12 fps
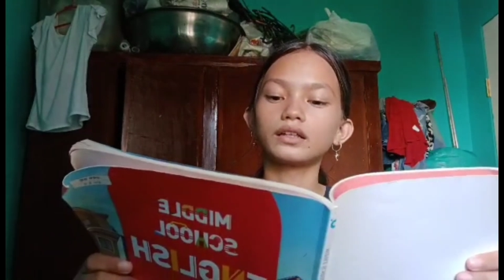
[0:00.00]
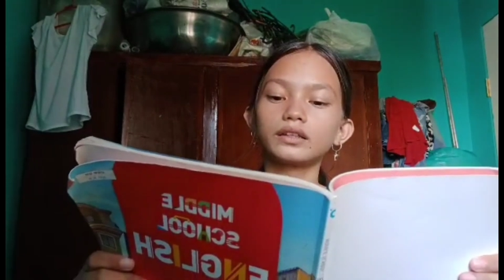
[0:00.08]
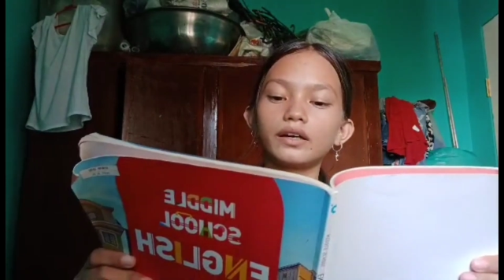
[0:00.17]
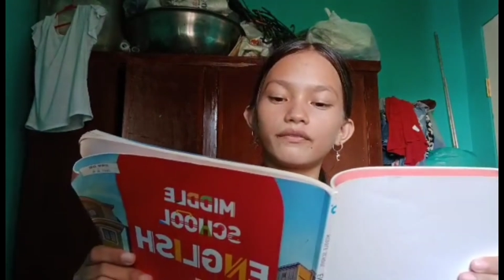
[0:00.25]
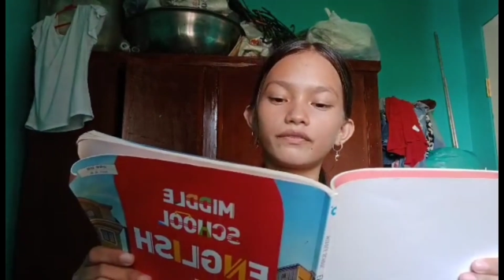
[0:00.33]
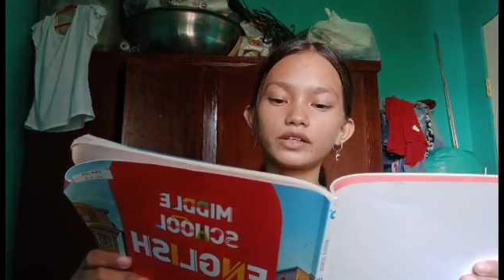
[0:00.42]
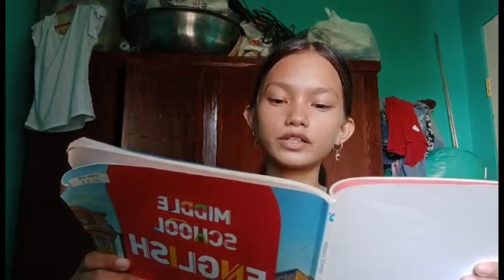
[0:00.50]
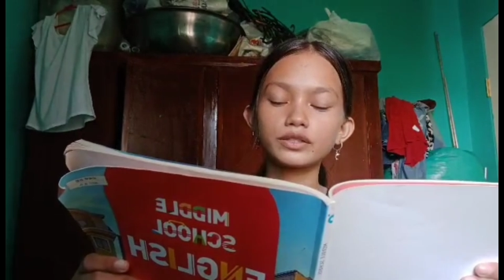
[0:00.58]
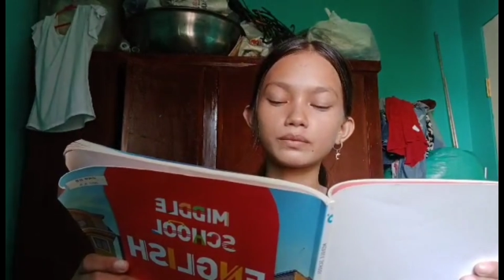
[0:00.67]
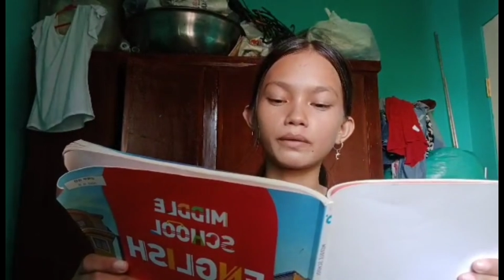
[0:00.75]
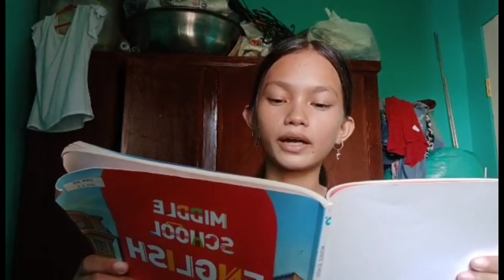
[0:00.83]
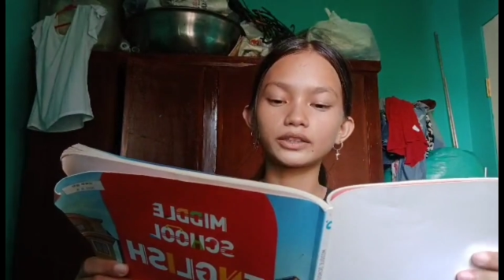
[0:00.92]
The
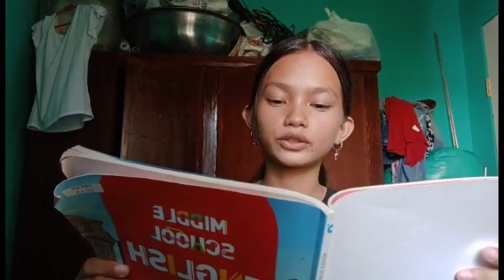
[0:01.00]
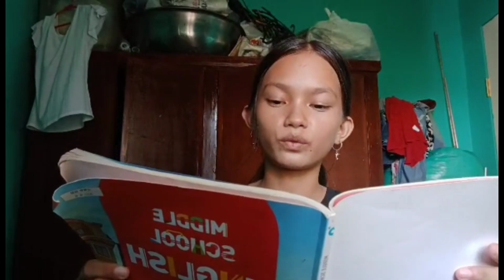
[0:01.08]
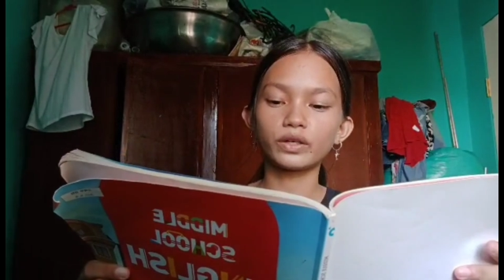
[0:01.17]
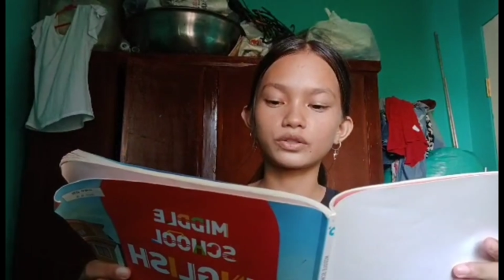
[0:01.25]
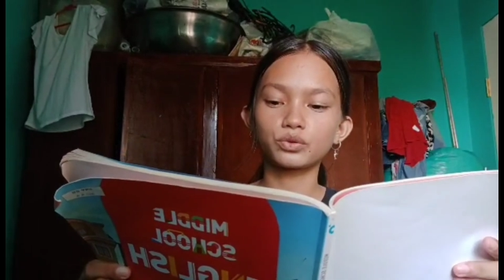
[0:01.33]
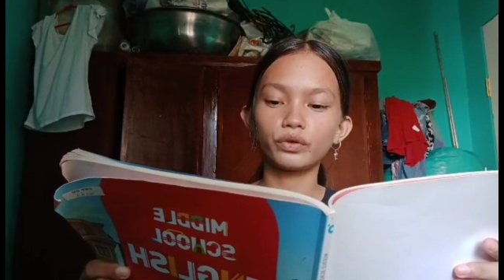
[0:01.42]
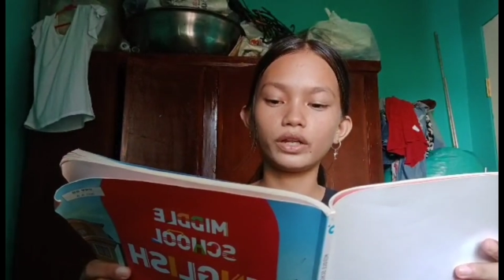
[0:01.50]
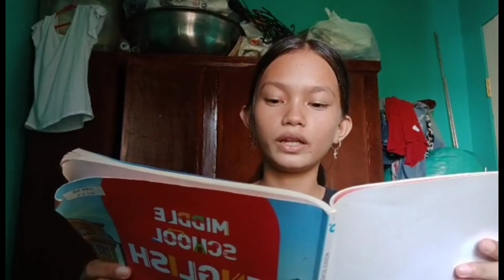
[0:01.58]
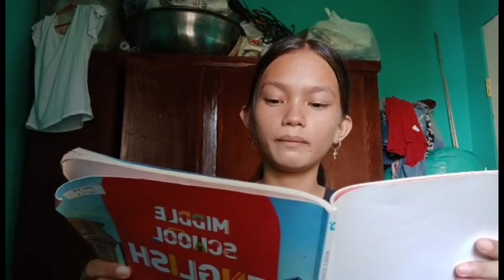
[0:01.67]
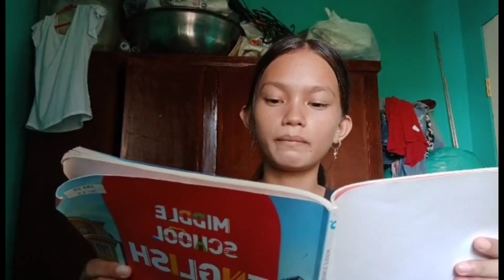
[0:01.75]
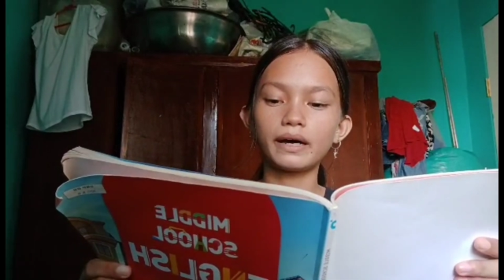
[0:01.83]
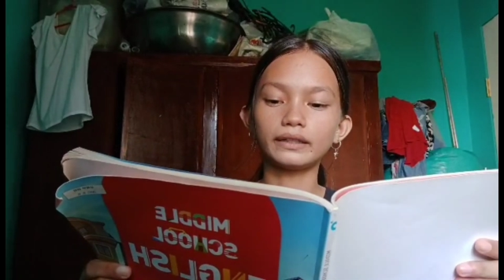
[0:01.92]
first match was
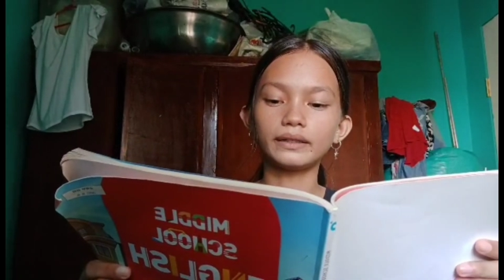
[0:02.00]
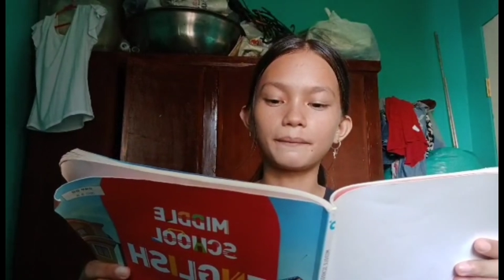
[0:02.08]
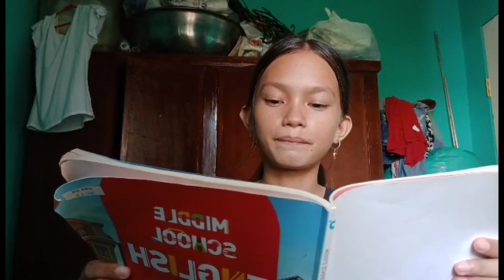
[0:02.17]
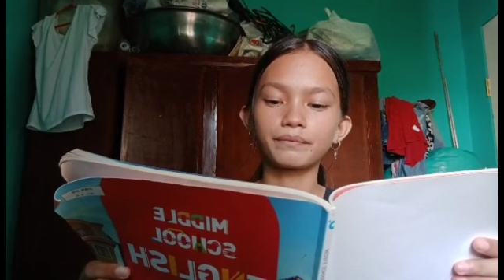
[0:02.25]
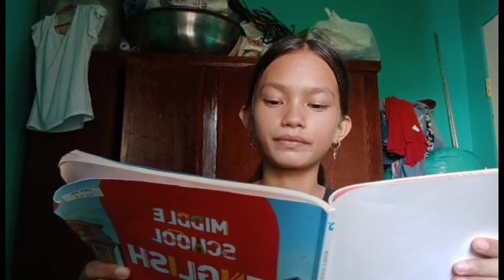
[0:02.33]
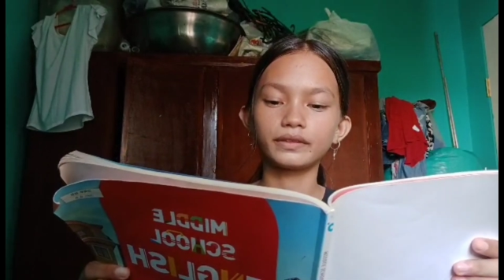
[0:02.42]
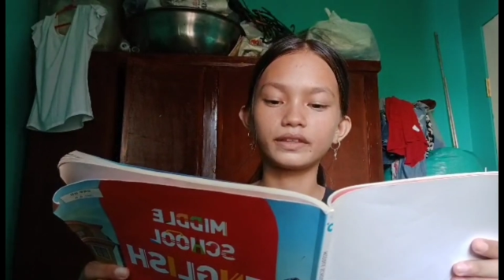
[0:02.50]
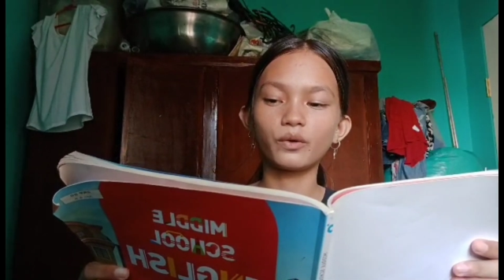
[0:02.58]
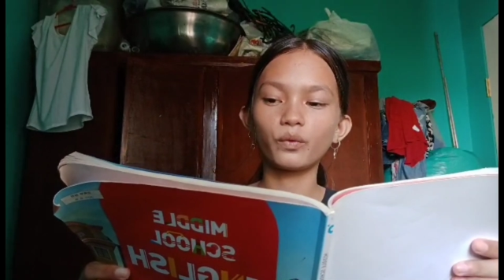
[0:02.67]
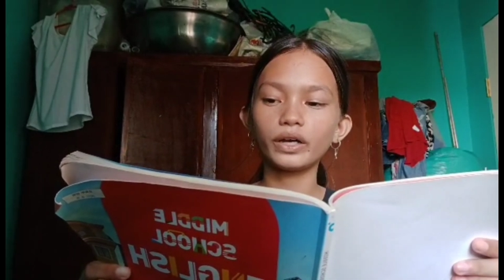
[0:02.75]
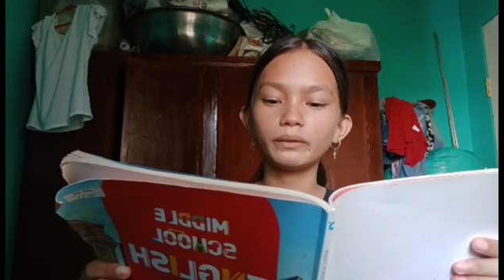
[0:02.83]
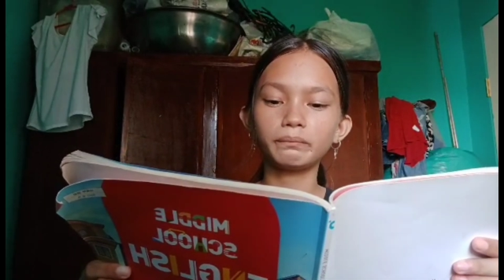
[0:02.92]
really bad.
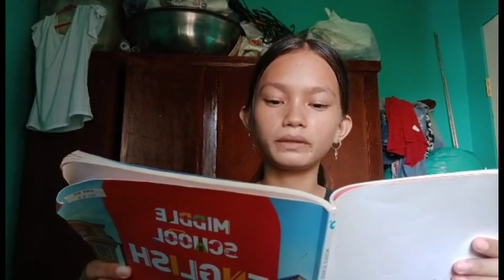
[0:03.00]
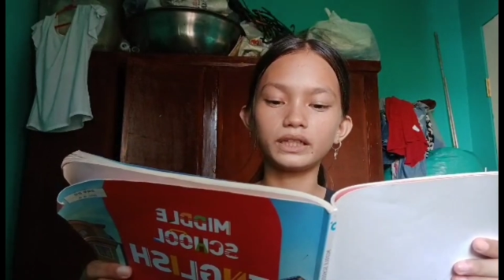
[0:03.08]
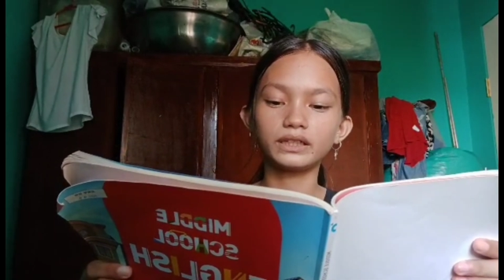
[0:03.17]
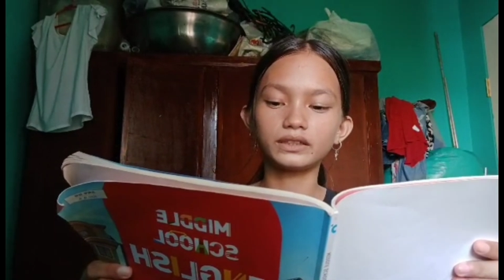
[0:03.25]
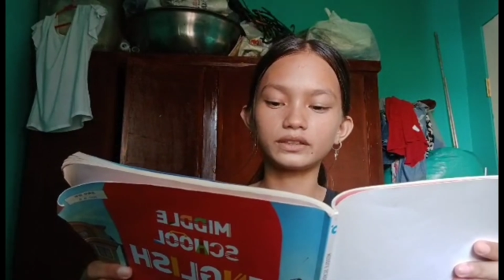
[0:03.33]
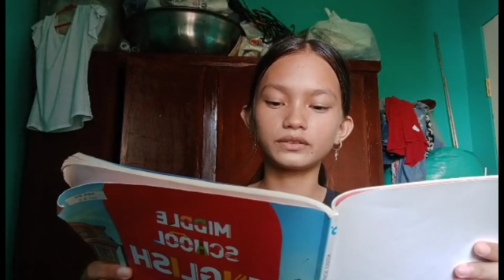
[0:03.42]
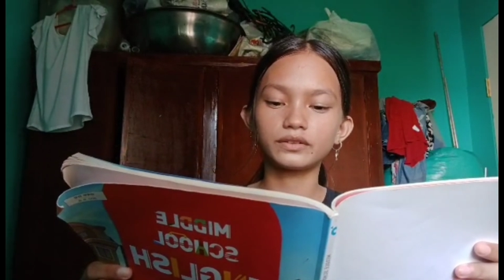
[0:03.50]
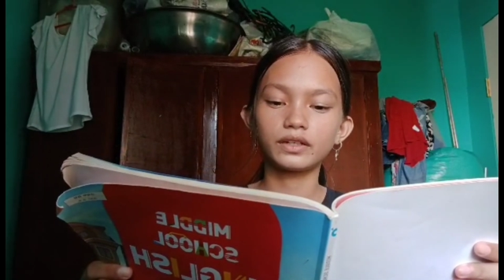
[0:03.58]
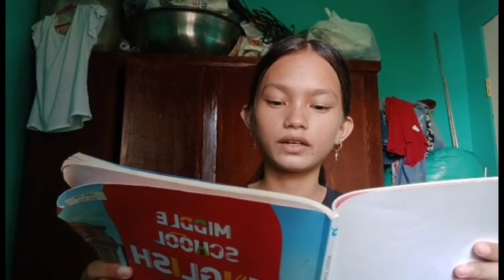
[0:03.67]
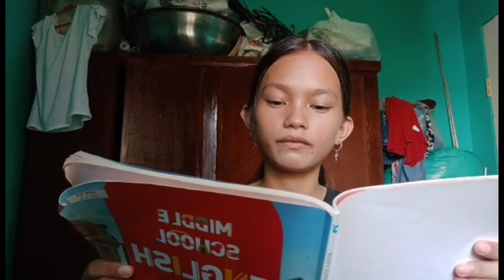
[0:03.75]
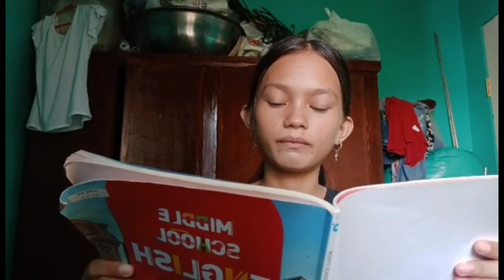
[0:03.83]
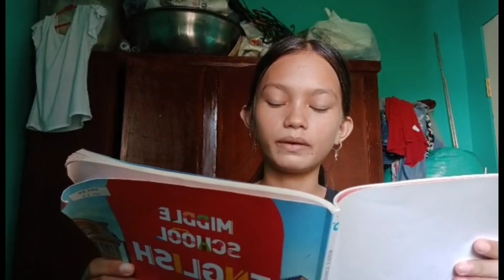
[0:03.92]
The white
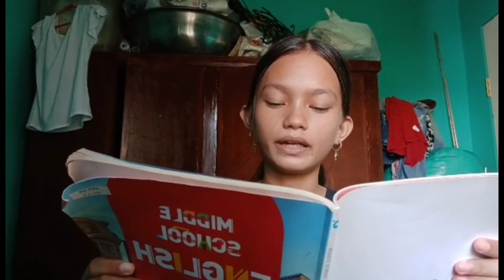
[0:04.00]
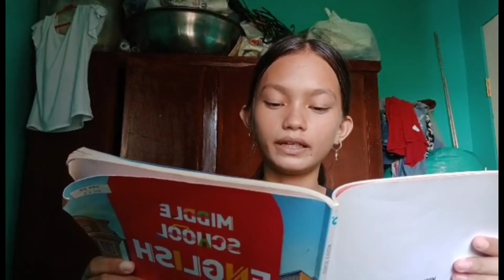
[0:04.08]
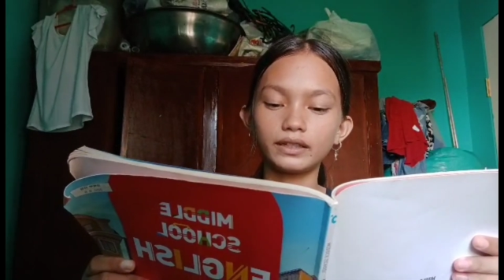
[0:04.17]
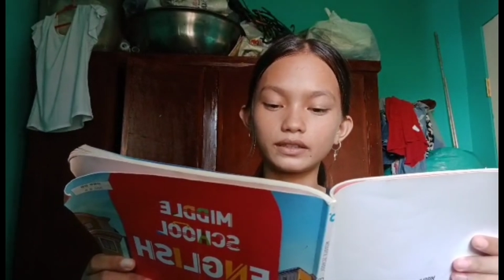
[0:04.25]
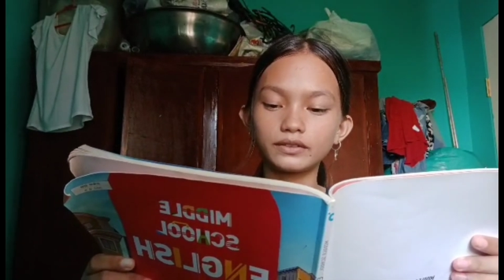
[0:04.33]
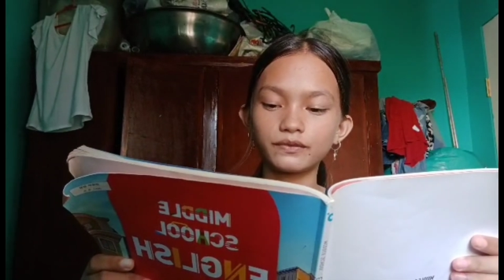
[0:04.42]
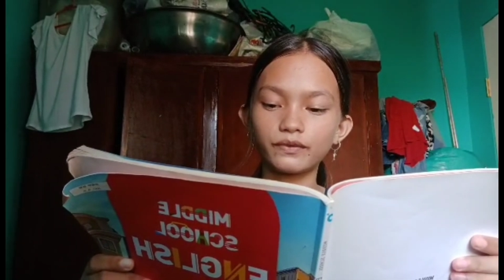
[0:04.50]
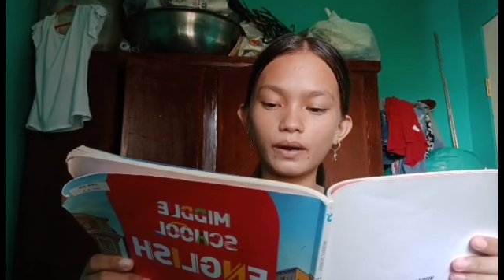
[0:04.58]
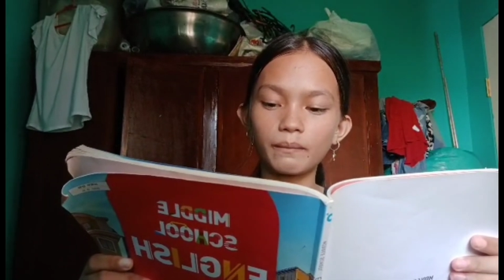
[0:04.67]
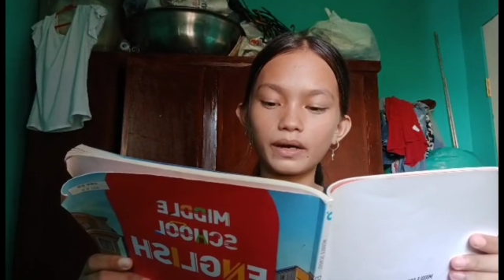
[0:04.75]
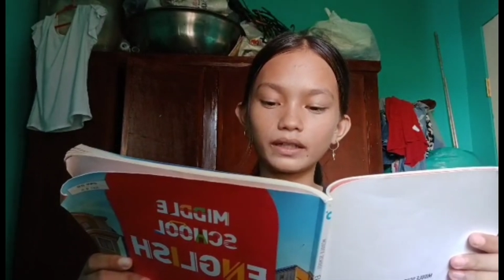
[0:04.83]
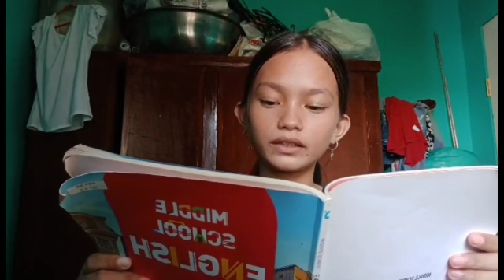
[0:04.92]
players
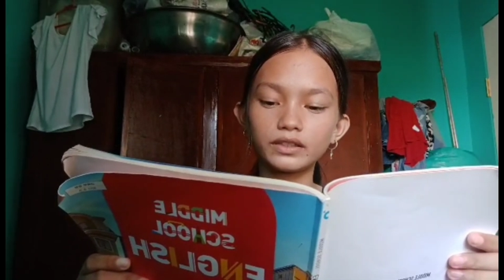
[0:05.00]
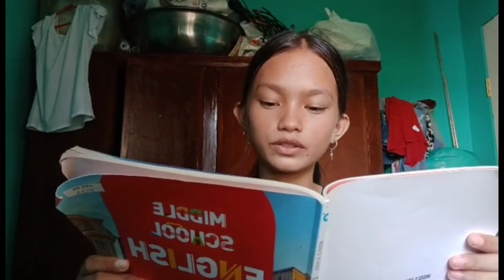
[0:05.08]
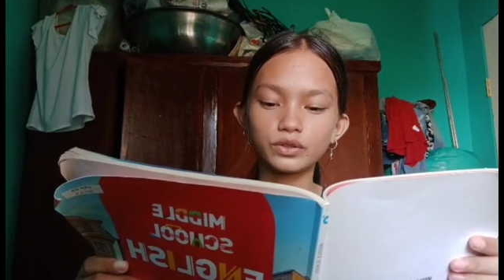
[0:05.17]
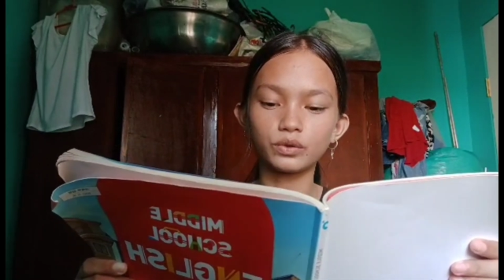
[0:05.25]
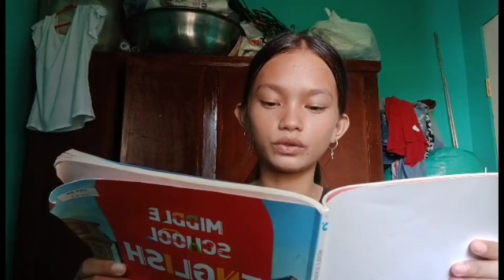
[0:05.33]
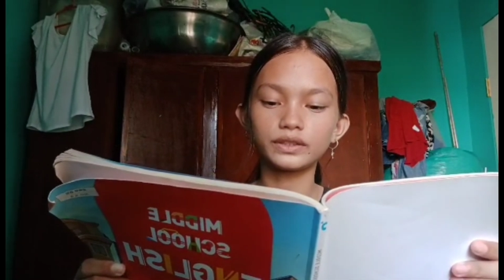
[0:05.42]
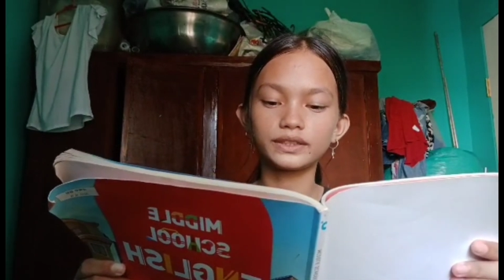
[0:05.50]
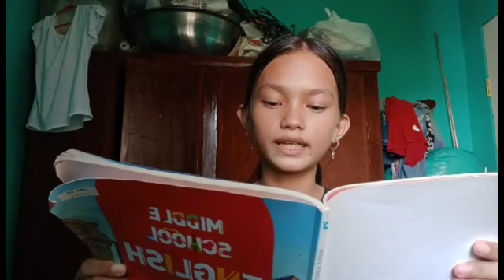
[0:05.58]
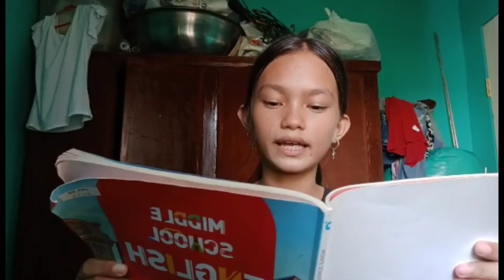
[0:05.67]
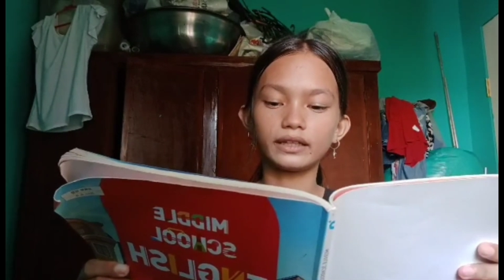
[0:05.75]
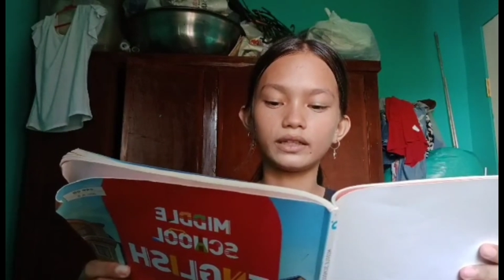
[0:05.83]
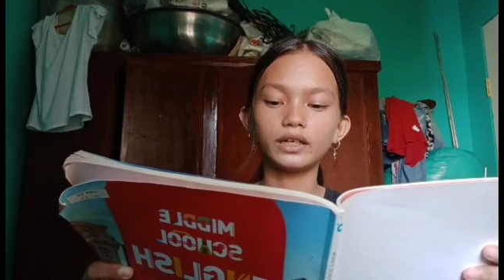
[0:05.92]
from other schools
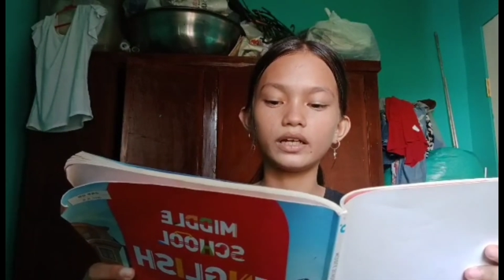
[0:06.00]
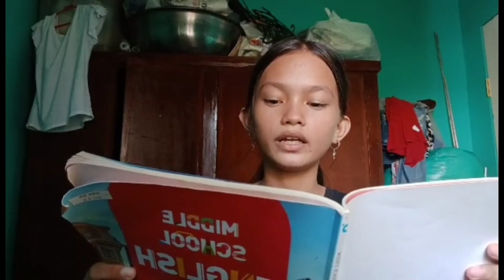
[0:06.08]
said,